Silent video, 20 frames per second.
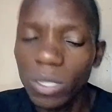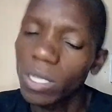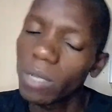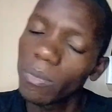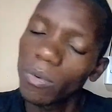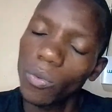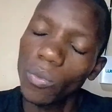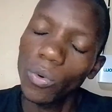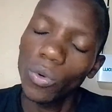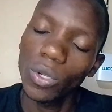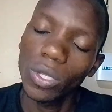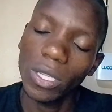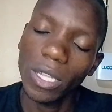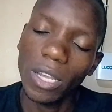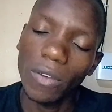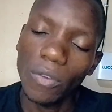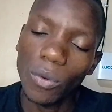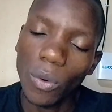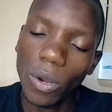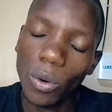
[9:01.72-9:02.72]
Not
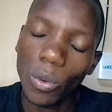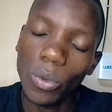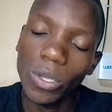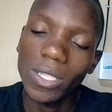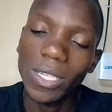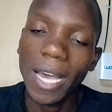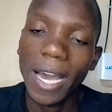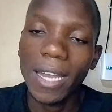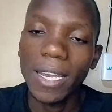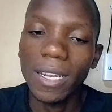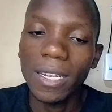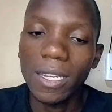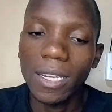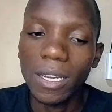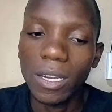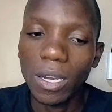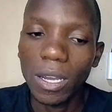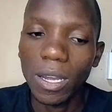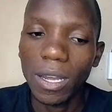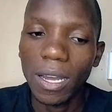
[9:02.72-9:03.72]
everyone who is earning
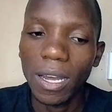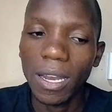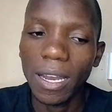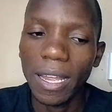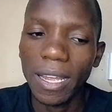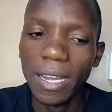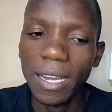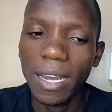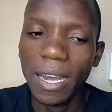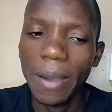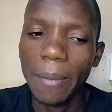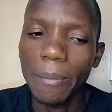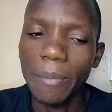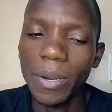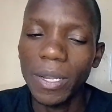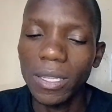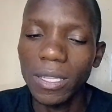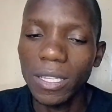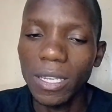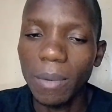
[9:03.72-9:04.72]
like a
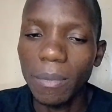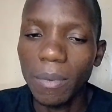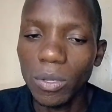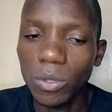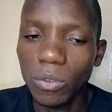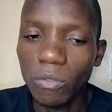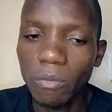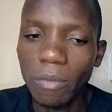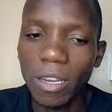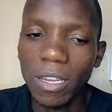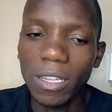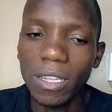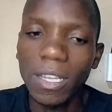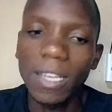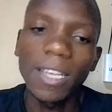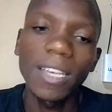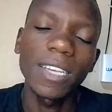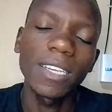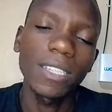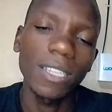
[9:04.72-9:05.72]
pretty amount of money
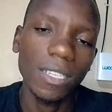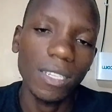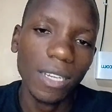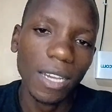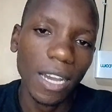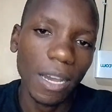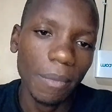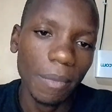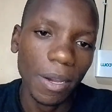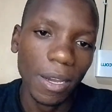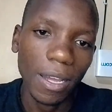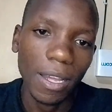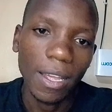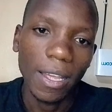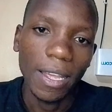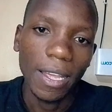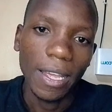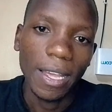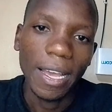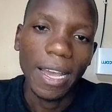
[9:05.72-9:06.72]
is a scammer.
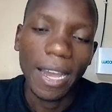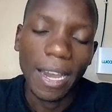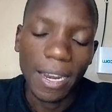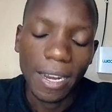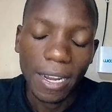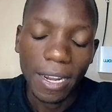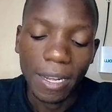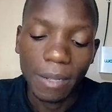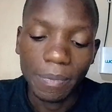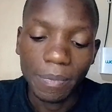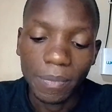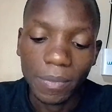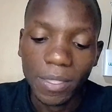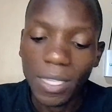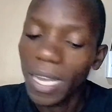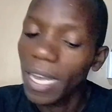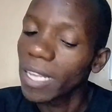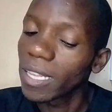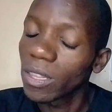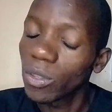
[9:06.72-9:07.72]
And
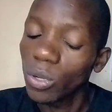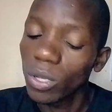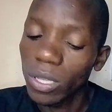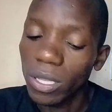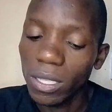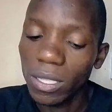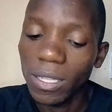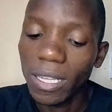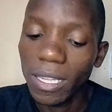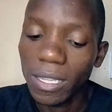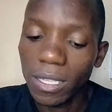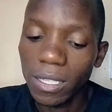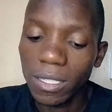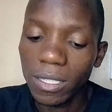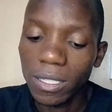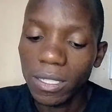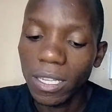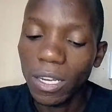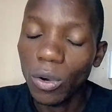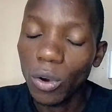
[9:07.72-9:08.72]
I thought that
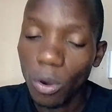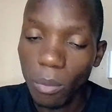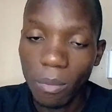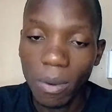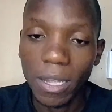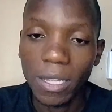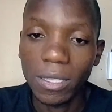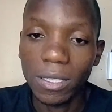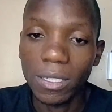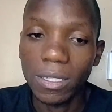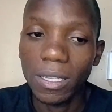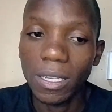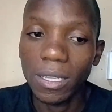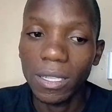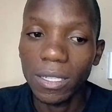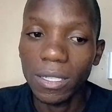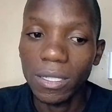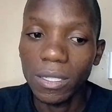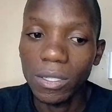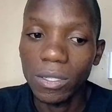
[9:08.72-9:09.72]
is the complaint that
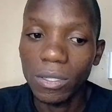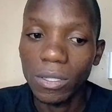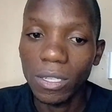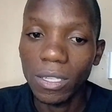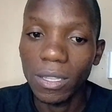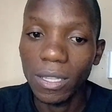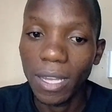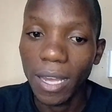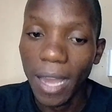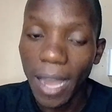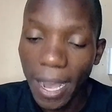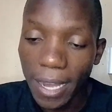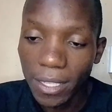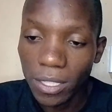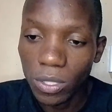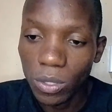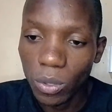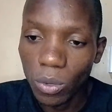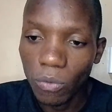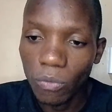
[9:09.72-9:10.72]
is in the
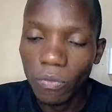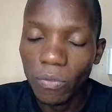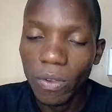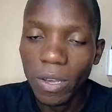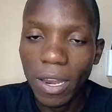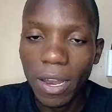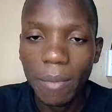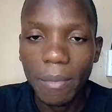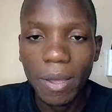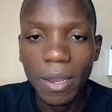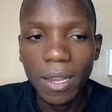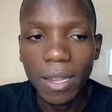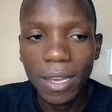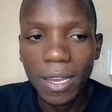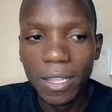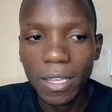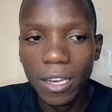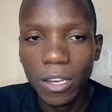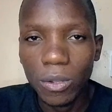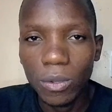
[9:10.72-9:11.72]
hearts of very many
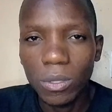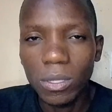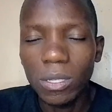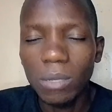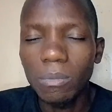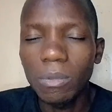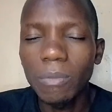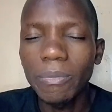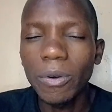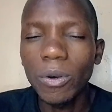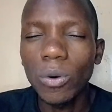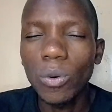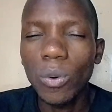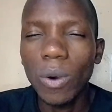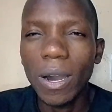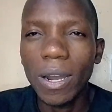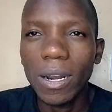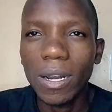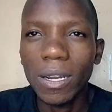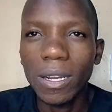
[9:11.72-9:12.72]
Kenyan youth, people who
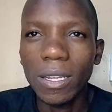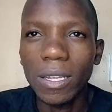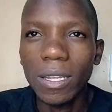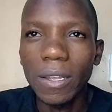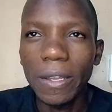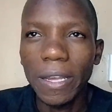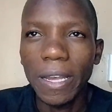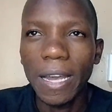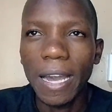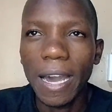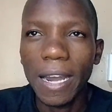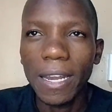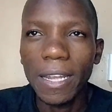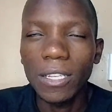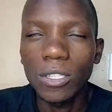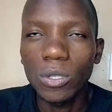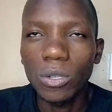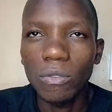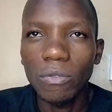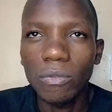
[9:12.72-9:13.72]
are a
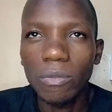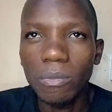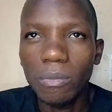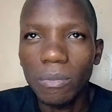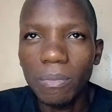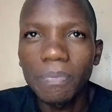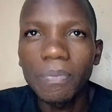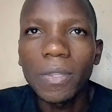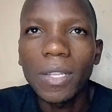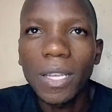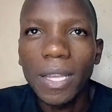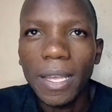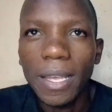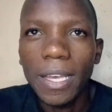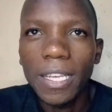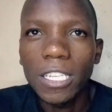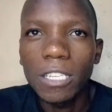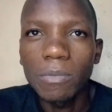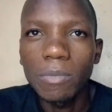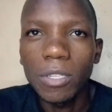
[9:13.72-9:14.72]
range of
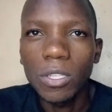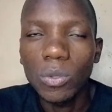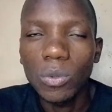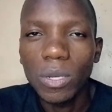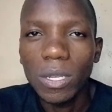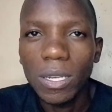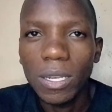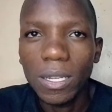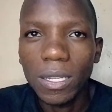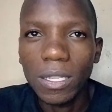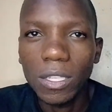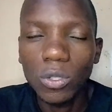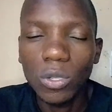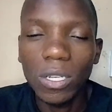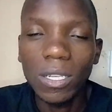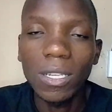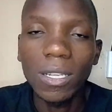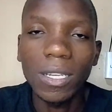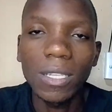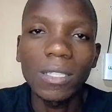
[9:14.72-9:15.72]
age between
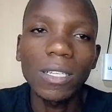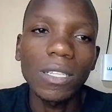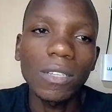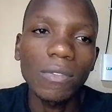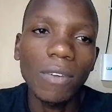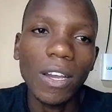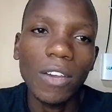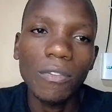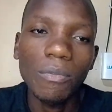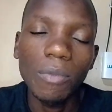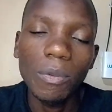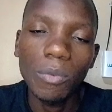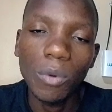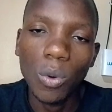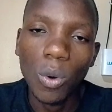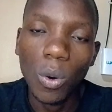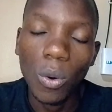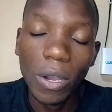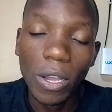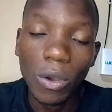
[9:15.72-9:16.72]
20 and 35,
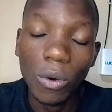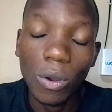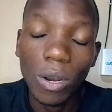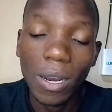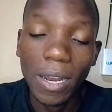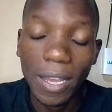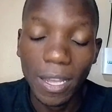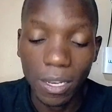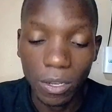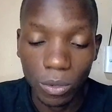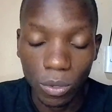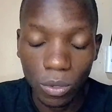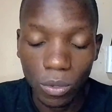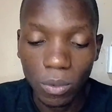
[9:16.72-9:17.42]
people who are working online.